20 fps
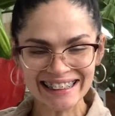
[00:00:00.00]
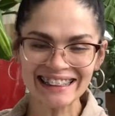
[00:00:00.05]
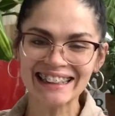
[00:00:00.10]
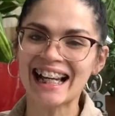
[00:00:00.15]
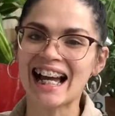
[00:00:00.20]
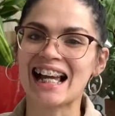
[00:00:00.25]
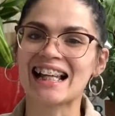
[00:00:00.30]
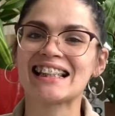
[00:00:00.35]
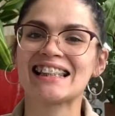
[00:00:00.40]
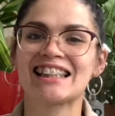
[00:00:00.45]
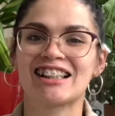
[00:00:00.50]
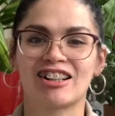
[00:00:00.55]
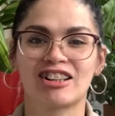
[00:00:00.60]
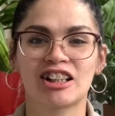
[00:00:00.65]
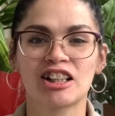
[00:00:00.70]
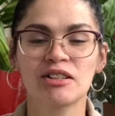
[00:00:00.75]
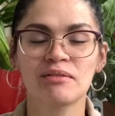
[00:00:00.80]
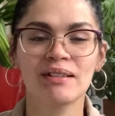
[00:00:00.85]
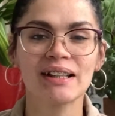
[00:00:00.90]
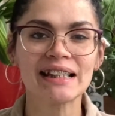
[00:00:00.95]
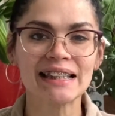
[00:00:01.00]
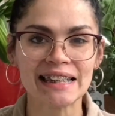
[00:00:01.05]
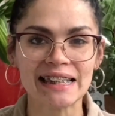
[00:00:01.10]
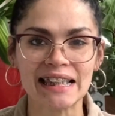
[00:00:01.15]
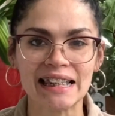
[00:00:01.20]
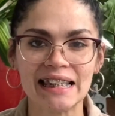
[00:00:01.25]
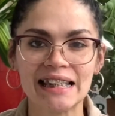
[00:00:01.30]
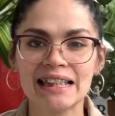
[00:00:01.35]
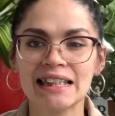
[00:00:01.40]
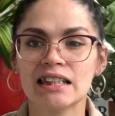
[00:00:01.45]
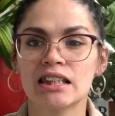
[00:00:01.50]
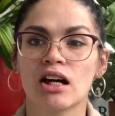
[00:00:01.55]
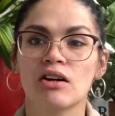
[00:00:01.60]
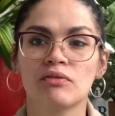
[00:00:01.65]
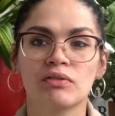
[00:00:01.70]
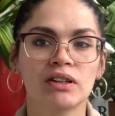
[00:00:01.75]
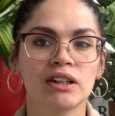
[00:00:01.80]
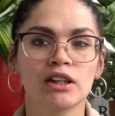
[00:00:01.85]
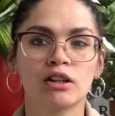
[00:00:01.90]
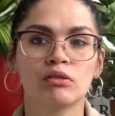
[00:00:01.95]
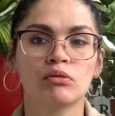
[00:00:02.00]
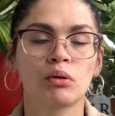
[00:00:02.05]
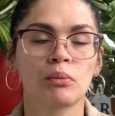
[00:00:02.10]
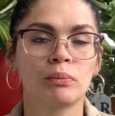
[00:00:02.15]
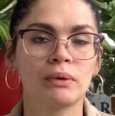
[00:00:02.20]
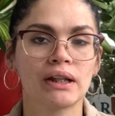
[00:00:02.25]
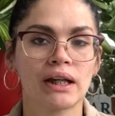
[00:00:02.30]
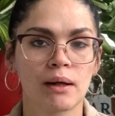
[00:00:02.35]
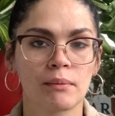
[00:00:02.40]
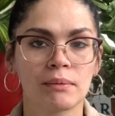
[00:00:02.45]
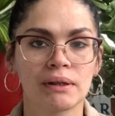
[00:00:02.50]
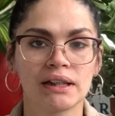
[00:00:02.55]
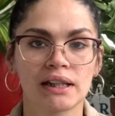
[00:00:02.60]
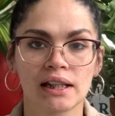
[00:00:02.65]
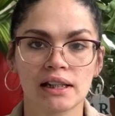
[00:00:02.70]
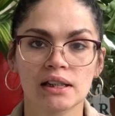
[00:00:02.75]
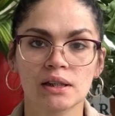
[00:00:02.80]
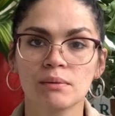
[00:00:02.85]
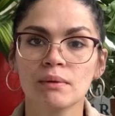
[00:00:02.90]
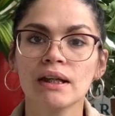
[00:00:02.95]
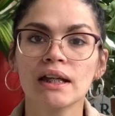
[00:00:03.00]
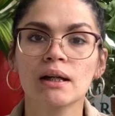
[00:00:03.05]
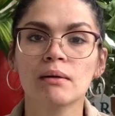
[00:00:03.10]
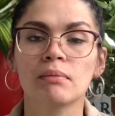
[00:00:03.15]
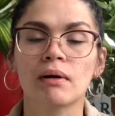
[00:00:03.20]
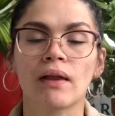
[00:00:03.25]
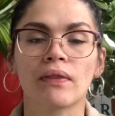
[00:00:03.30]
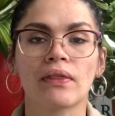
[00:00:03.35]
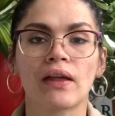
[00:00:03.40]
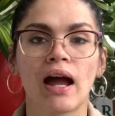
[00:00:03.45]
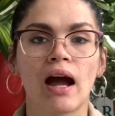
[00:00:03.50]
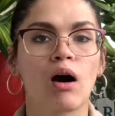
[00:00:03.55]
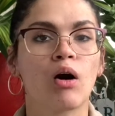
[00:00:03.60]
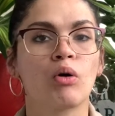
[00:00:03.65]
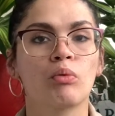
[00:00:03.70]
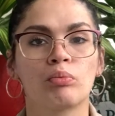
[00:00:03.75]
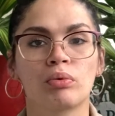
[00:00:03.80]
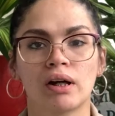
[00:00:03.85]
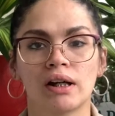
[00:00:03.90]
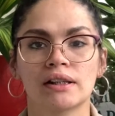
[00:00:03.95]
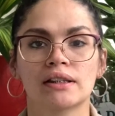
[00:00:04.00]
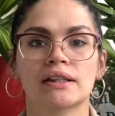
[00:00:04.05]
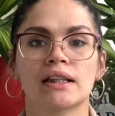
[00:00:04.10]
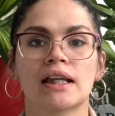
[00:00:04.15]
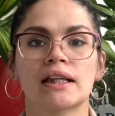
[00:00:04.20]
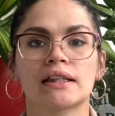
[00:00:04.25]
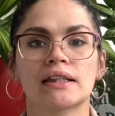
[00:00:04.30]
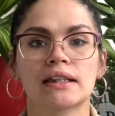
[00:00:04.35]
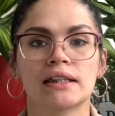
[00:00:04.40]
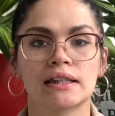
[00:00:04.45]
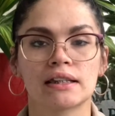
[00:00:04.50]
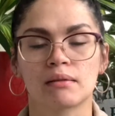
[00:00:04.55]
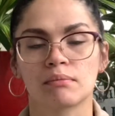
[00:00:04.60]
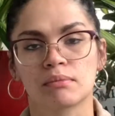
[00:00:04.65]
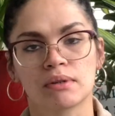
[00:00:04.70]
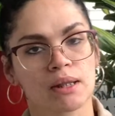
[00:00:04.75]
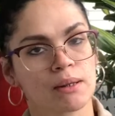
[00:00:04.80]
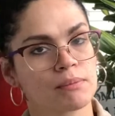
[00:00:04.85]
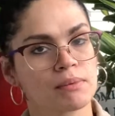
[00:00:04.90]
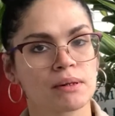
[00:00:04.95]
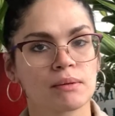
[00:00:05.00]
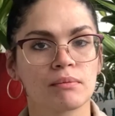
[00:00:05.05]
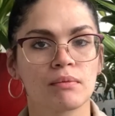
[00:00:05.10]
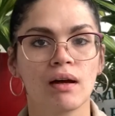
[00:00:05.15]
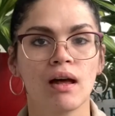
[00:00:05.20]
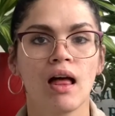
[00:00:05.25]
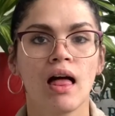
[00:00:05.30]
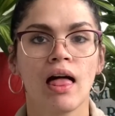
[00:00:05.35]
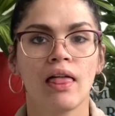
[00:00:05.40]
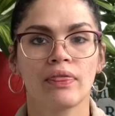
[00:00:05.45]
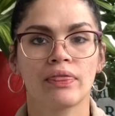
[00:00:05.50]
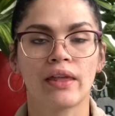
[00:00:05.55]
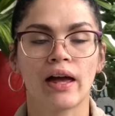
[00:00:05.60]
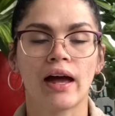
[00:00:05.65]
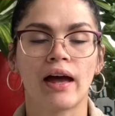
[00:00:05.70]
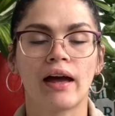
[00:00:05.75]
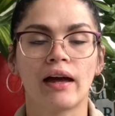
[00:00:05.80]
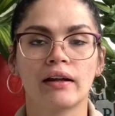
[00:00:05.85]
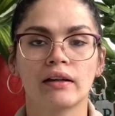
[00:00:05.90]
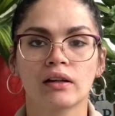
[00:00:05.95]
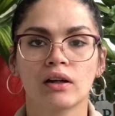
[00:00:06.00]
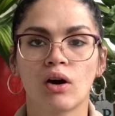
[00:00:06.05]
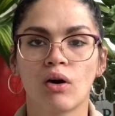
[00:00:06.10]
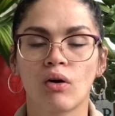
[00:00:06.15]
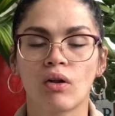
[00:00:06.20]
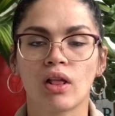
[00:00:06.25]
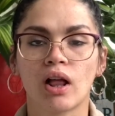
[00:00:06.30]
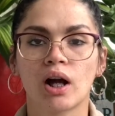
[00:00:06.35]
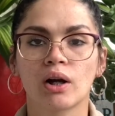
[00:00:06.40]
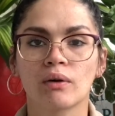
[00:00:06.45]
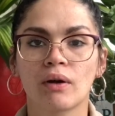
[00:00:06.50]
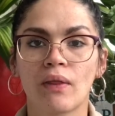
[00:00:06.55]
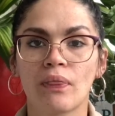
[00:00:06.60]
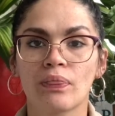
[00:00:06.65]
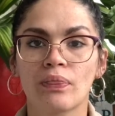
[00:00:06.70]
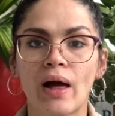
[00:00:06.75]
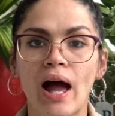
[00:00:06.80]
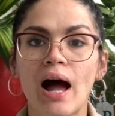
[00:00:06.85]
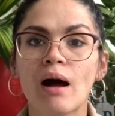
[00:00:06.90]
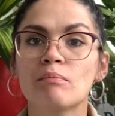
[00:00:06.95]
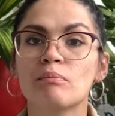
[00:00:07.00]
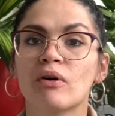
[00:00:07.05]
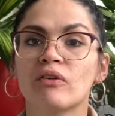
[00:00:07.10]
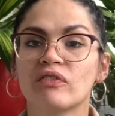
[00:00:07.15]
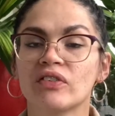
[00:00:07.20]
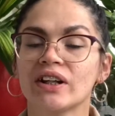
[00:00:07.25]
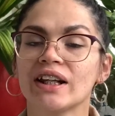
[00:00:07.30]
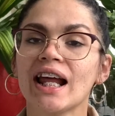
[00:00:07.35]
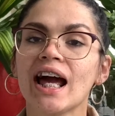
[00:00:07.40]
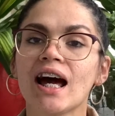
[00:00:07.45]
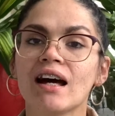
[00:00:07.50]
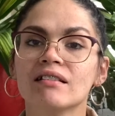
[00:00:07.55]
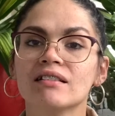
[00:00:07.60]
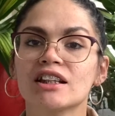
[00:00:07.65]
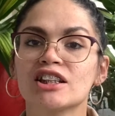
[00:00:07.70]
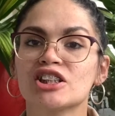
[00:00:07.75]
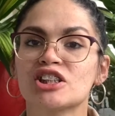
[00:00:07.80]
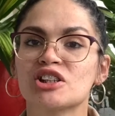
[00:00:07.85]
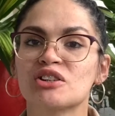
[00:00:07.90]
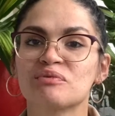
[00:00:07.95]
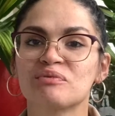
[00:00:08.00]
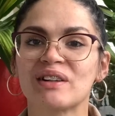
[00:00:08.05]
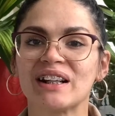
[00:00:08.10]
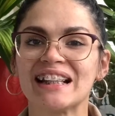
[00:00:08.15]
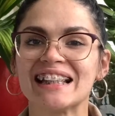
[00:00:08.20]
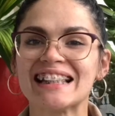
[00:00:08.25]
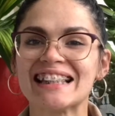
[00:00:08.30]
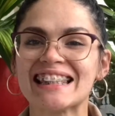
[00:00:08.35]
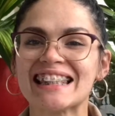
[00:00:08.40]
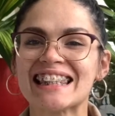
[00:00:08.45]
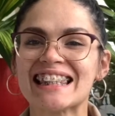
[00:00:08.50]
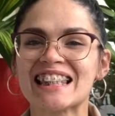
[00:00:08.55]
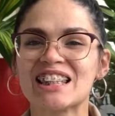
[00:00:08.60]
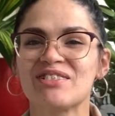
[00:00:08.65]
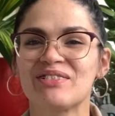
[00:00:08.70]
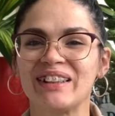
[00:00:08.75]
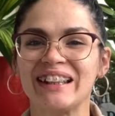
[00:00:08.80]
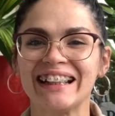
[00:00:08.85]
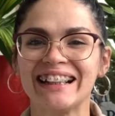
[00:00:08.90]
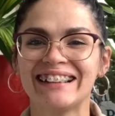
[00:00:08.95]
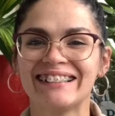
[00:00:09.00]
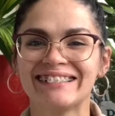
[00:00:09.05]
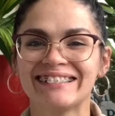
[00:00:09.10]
I started my seeds. That video will be coming next week about that whole process and some tips that go along with that. But for now, let's jump right into this video.